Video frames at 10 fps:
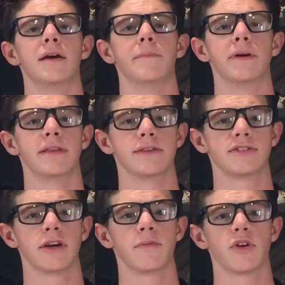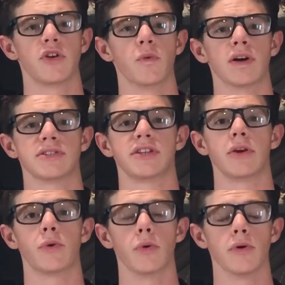But in the summer, you want to stay
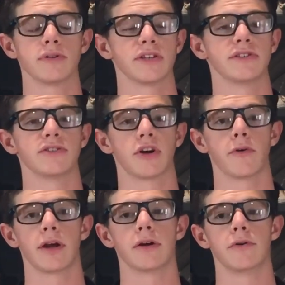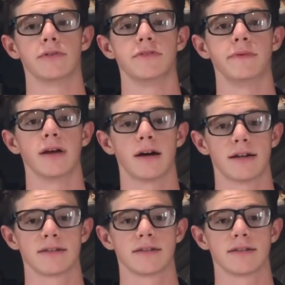cool since it's already going to be hot.